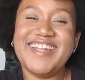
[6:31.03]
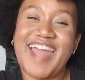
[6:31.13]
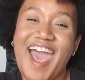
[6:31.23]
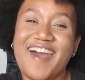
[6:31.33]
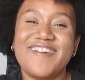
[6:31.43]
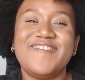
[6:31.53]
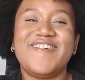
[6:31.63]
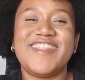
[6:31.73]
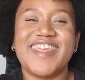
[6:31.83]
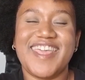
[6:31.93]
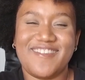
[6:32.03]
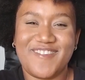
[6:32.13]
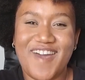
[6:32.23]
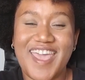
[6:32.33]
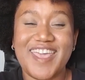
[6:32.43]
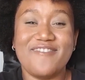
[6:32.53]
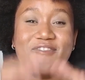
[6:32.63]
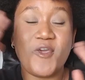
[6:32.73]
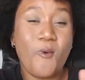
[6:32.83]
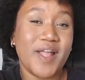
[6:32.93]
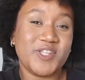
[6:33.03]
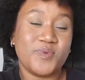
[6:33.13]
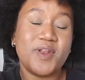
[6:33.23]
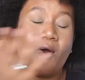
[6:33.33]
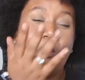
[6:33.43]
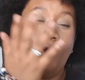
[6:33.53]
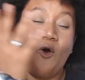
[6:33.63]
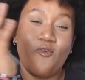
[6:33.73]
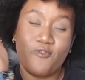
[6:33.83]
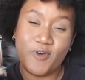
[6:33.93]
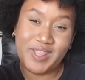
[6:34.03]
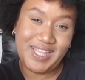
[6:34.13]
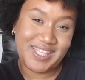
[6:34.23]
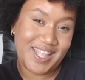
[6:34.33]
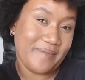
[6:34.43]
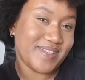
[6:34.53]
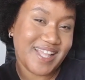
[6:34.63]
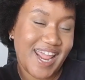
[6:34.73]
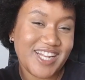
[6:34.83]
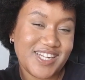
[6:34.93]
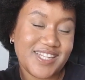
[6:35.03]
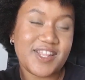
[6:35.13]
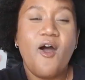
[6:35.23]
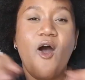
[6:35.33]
Now for the giveaway. If you want to win all 4 of these snap scrunchies,